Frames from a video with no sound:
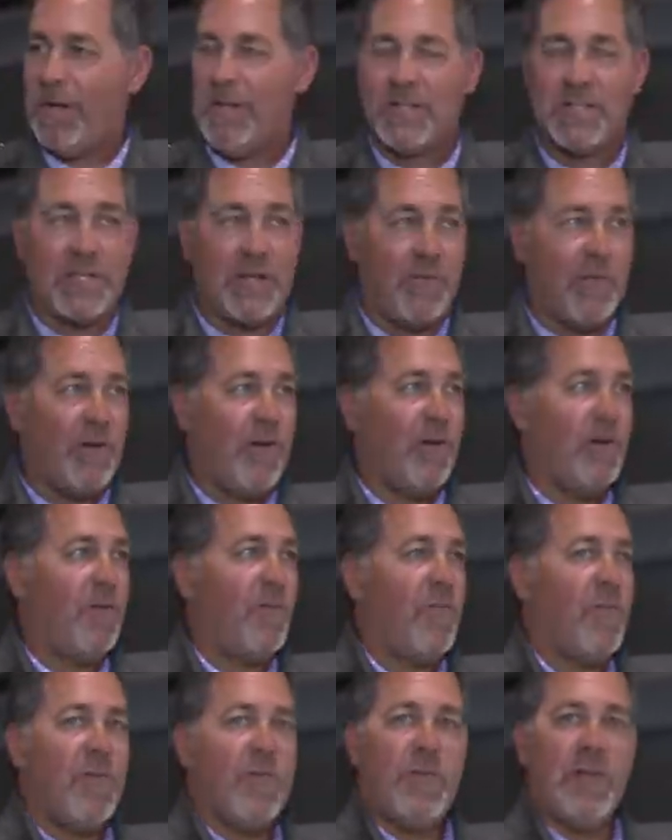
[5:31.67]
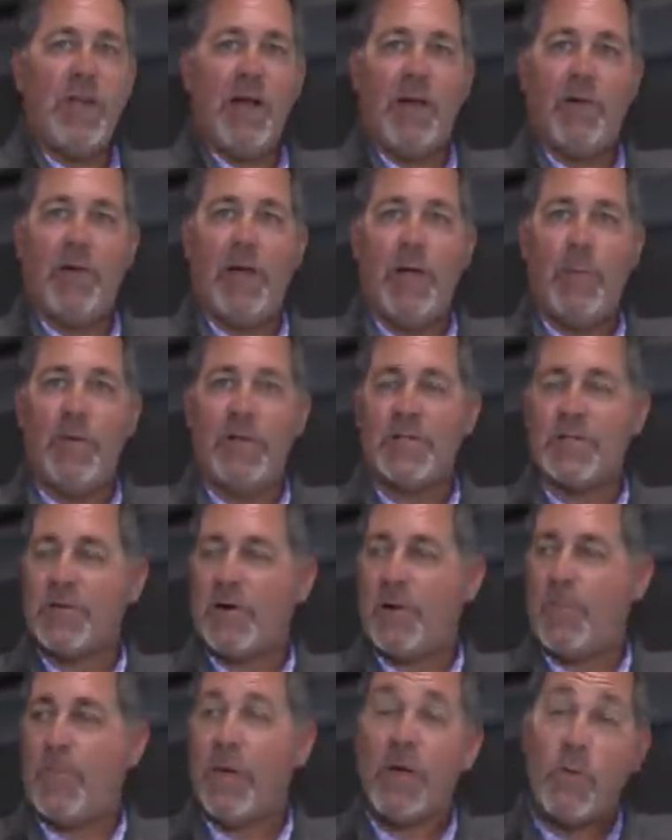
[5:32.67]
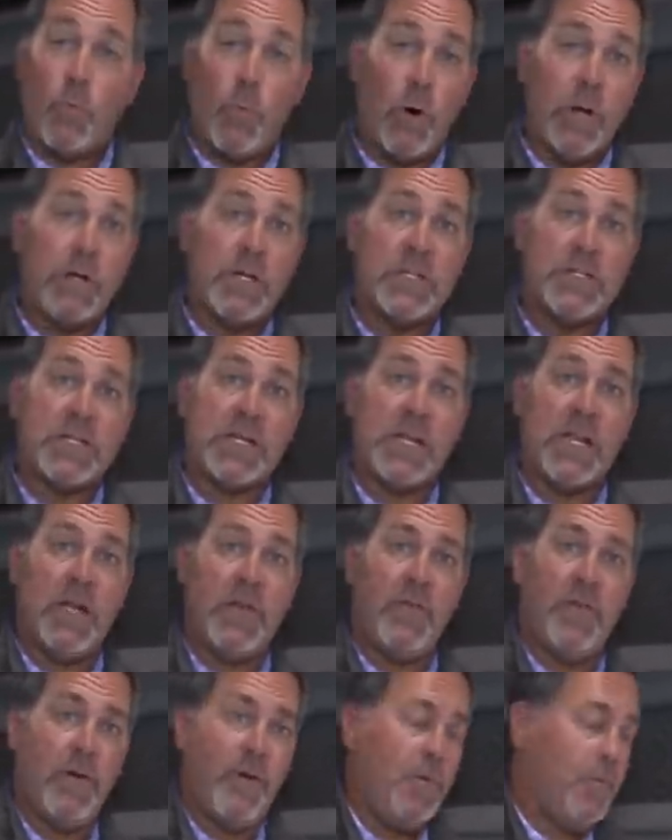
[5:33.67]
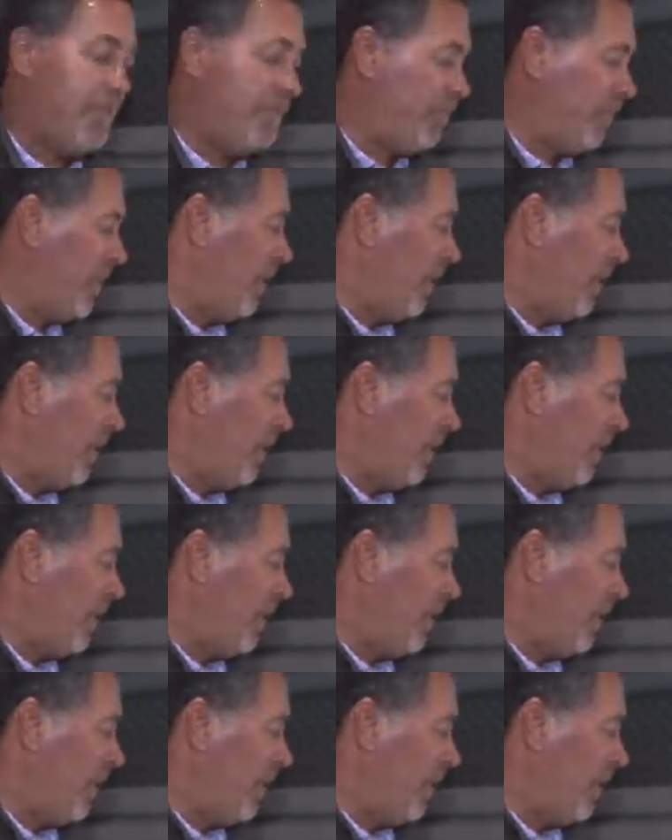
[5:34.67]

seven hundred fifty dollar M S R P. What does it give you?